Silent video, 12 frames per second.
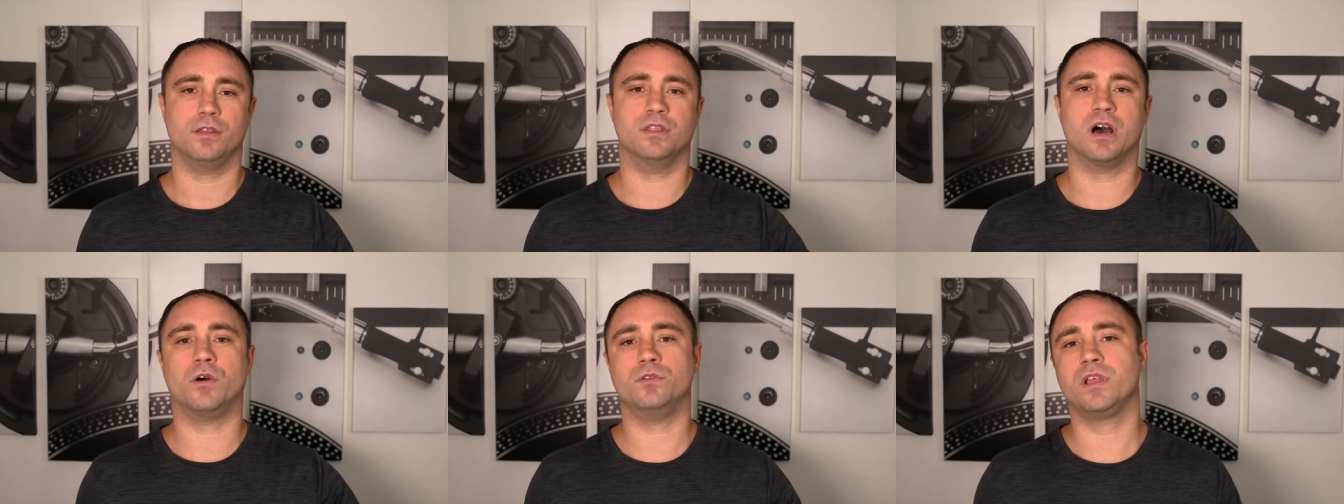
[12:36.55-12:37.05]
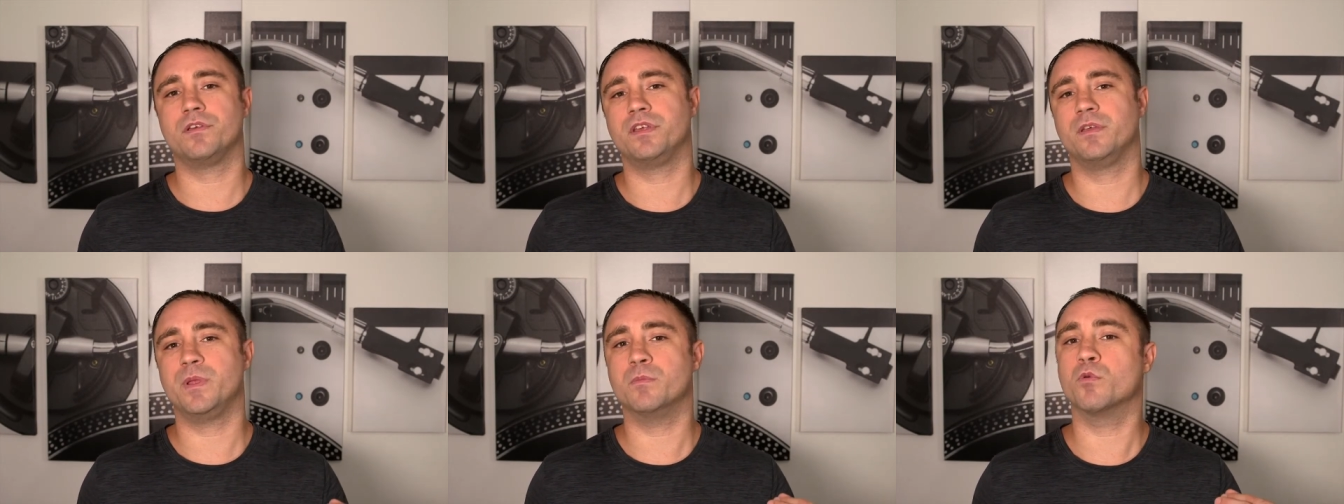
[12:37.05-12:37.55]
not only are they
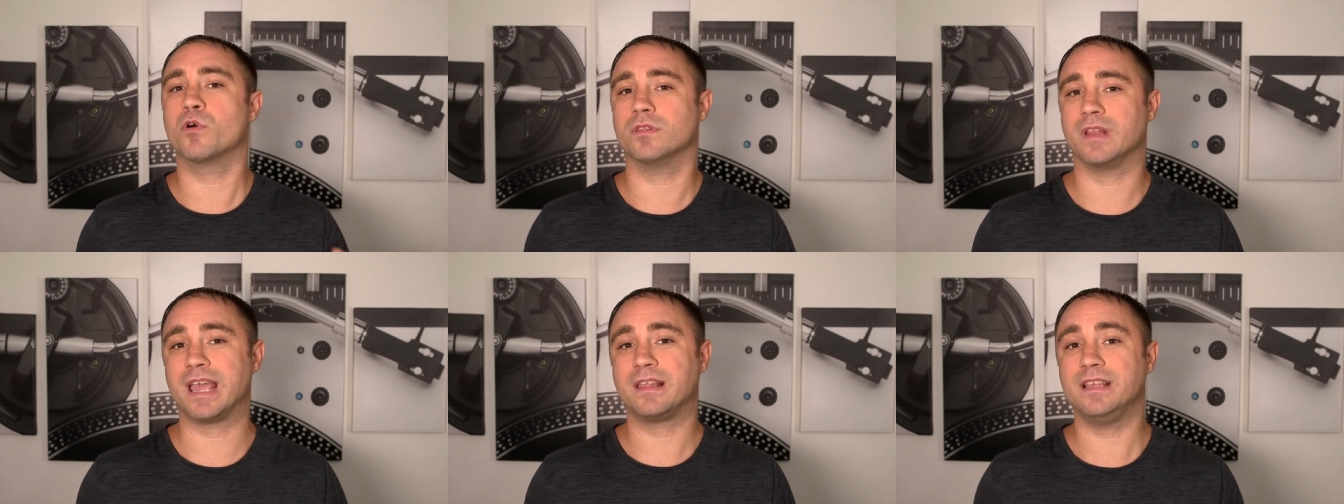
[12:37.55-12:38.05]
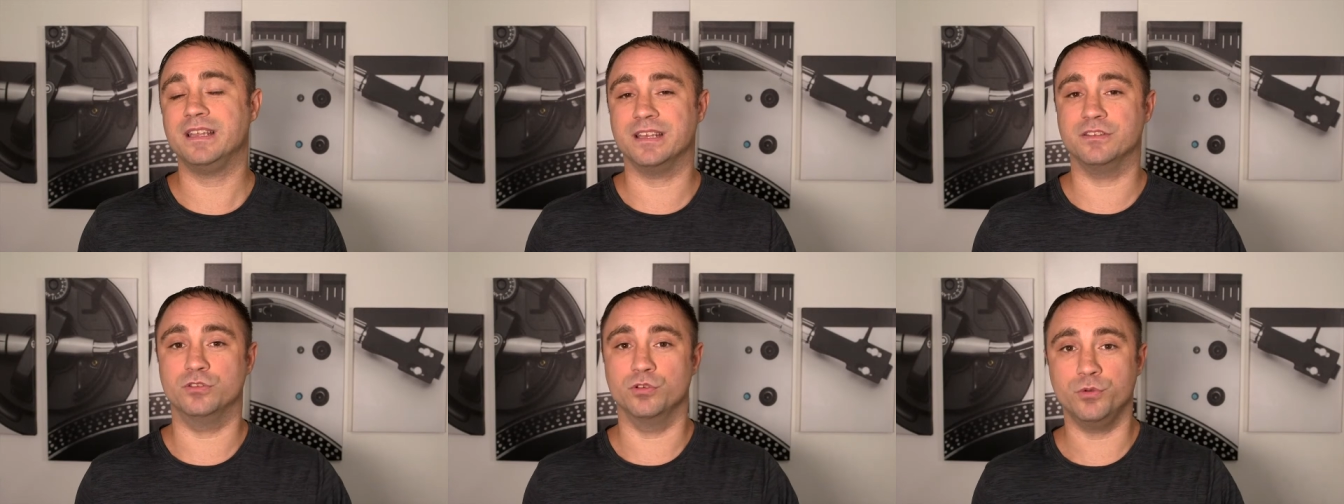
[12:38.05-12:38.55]
going to be more likely to
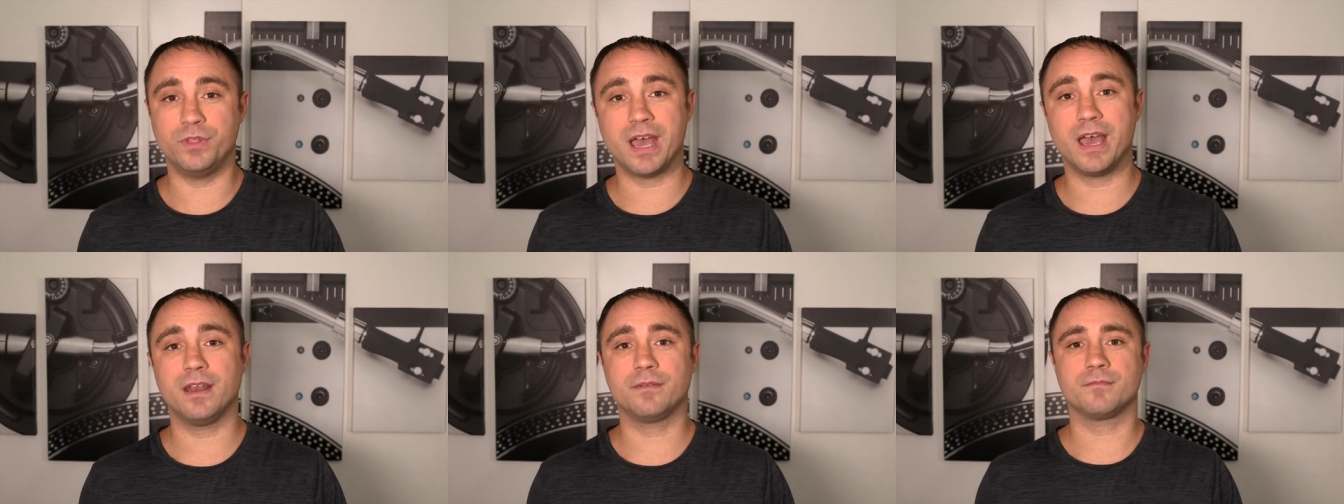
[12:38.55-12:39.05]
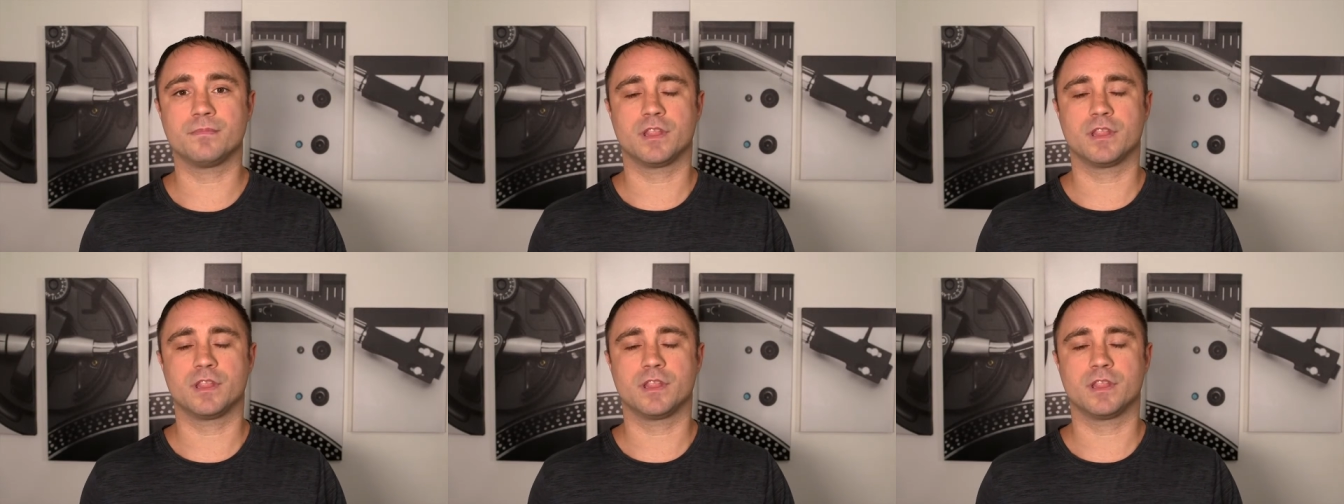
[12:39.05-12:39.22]
do that,